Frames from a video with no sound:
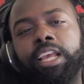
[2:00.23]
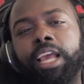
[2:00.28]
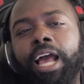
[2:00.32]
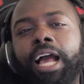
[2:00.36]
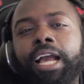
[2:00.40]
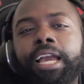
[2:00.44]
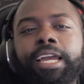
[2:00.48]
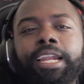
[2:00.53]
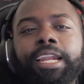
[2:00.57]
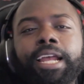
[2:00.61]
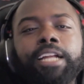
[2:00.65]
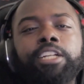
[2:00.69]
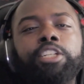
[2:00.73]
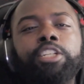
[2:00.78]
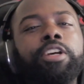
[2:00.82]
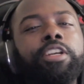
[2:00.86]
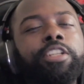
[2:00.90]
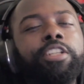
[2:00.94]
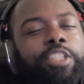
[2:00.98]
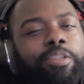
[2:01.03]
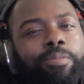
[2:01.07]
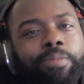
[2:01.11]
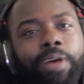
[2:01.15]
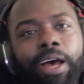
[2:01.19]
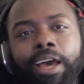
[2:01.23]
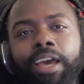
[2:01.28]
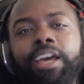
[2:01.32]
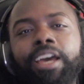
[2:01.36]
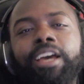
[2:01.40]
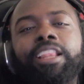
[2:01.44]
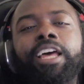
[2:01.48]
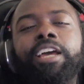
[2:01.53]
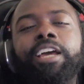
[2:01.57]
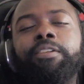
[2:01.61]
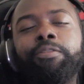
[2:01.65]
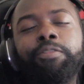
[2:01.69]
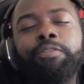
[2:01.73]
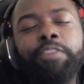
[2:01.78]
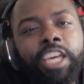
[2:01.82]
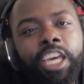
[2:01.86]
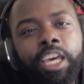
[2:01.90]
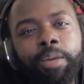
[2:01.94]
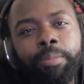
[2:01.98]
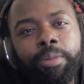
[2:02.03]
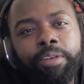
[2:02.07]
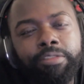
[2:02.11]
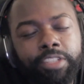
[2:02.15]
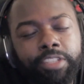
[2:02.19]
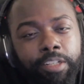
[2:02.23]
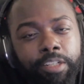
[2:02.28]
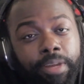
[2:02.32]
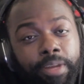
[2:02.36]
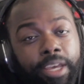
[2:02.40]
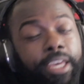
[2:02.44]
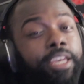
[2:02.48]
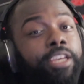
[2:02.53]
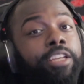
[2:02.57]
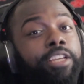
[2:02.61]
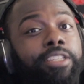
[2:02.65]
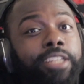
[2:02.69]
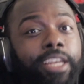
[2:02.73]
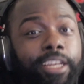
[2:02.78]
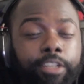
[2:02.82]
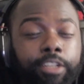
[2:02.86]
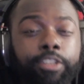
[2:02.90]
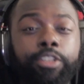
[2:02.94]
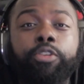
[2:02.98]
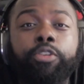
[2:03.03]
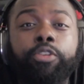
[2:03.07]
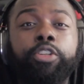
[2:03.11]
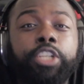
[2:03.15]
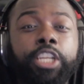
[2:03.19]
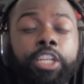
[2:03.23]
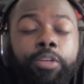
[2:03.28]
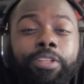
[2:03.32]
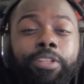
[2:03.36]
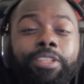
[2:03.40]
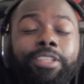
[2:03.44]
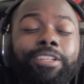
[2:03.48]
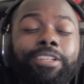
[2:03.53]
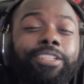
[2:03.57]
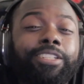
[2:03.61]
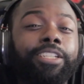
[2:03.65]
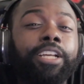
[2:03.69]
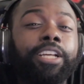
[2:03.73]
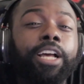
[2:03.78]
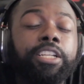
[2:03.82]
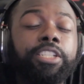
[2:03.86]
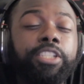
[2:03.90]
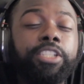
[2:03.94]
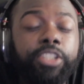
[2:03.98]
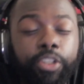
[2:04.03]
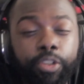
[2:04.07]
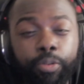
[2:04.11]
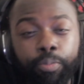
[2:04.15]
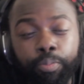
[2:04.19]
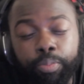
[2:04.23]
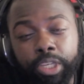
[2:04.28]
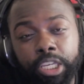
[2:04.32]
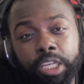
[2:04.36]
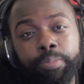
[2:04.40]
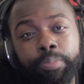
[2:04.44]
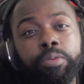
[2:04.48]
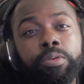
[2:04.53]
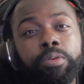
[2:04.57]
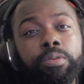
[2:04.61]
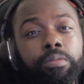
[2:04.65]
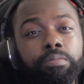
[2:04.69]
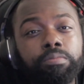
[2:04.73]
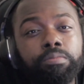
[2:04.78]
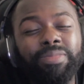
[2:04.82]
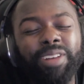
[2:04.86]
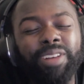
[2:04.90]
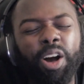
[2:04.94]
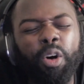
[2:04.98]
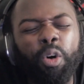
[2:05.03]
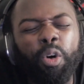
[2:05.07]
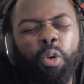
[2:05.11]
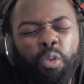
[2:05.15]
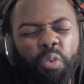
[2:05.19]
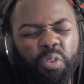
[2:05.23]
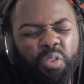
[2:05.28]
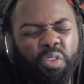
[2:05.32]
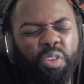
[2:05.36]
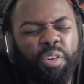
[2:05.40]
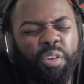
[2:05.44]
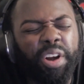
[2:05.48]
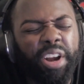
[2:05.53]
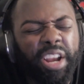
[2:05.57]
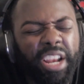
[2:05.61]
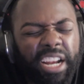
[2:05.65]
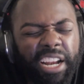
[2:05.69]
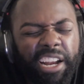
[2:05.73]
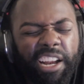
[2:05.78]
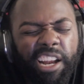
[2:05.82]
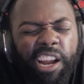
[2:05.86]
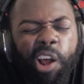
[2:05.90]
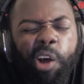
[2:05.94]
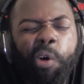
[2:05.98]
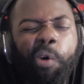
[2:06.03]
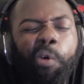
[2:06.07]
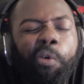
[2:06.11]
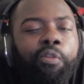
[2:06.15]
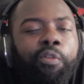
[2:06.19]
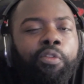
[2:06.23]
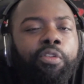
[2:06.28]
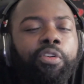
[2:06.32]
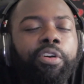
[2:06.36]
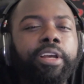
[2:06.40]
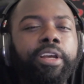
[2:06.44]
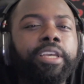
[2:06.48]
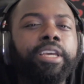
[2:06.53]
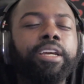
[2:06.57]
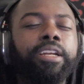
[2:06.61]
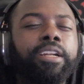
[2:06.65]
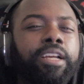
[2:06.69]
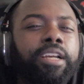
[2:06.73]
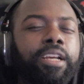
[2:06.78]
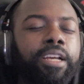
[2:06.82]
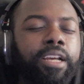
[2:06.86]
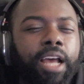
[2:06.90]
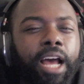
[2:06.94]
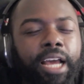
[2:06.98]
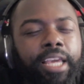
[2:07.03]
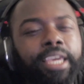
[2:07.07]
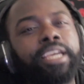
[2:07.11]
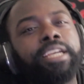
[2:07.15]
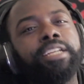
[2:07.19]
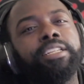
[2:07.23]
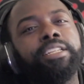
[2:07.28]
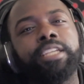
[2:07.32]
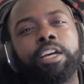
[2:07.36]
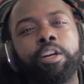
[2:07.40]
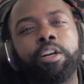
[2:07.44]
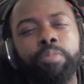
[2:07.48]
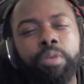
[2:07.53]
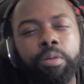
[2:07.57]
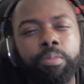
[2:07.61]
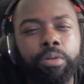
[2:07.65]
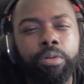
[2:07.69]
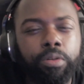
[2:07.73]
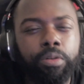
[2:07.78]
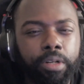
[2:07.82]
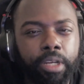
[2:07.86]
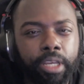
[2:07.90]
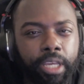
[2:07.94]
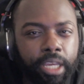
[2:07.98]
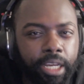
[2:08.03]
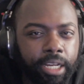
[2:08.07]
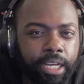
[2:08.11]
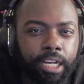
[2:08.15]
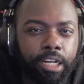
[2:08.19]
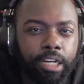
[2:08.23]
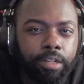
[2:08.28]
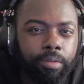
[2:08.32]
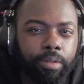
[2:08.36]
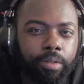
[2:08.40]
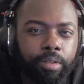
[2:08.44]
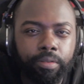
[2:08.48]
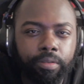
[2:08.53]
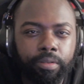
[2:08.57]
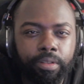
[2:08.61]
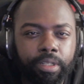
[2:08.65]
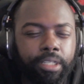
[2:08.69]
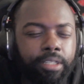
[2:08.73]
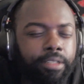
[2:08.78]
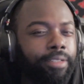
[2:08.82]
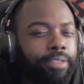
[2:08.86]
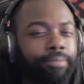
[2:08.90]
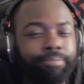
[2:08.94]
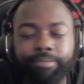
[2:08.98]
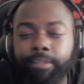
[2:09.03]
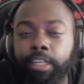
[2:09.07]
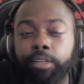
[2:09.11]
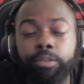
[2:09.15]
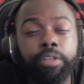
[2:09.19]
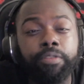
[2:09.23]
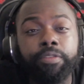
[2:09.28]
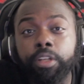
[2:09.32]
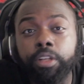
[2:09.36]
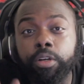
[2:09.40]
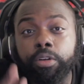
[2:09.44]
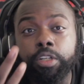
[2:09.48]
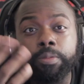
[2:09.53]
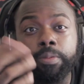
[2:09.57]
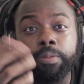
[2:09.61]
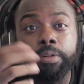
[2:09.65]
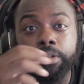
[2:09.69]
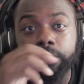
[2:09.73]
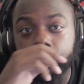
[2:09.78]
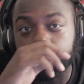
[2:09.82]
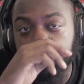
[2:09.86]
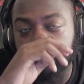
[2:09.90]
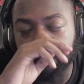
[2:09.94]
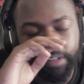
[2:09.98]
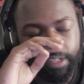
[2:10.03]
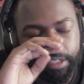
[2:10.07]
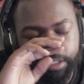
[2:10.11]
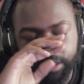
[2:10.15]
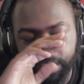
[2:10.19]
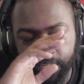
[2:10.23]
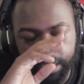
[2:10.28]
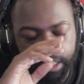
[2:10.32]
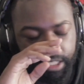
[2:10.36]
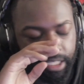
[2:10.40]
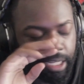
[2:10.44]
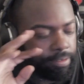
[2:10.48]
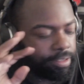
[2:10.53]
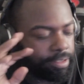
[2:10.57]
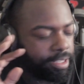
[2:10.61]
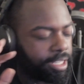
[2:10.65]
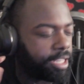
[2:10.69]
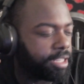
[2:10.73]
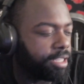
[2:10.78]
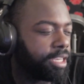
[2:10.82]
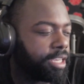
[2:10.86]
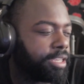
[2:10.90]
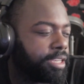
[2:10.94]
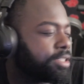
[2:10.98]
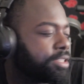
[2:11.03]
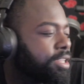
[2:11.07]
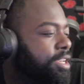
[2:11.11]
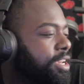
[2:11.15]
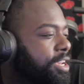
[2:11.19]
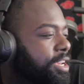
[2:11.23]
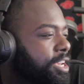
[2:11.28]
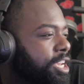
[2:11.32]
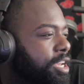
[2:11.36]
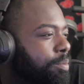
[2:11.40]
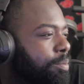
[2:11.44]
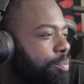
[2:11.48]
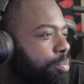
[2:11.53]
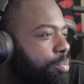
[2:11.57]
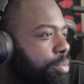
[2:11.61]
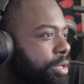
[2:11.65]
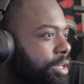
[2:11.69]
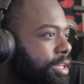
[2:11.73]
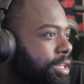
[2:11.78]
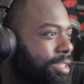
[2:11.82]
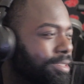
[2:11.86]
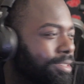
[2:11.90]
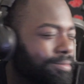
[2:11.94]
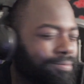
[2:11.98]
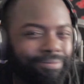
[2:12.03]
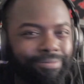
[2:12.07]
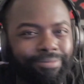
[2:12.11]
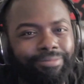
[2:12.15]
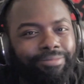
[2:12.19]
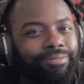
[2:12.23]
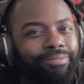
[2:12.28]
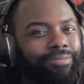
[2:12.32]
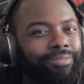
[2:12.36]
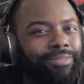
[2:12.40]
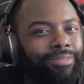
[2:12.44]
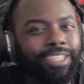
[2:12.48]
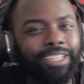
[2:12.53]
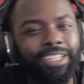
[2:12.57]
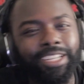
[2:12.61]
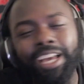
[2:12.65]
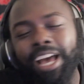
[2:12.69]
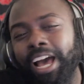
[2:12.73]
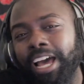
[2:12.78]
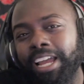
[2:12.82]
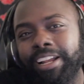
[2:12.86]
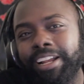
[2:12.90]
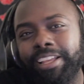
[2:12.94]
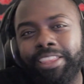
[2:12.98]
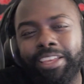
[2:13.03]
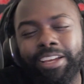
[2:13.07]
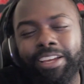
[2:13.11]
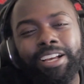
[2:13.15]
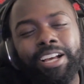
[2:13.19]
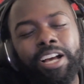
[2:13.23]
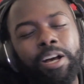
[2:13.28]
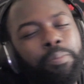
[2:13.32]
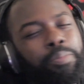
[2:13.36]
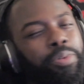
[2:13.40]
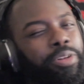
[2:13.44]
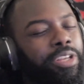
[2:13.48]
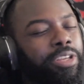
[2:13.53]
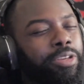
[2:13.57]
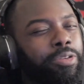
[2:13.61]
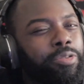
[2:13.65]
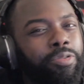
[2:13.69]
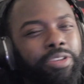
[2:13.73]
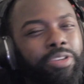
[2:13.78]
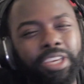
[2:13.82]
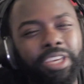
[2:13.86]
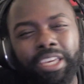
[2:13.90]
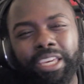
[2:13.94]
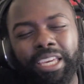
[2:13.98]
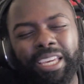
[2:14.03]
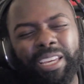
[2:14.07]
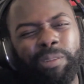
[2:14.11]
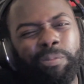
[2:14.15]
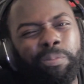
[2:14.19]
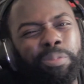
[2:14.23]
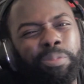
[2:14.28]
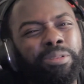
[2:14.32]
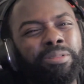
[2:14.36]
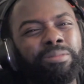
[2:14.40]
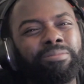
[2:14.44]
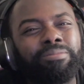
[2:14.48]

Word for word: How could I trust somebody like them? If somebody like associating with disgusting people over and over again, I can't tell people who to hang out with, right? I don't even know this person. Right? So that's definitely not the case. But it's kind of the company you keep.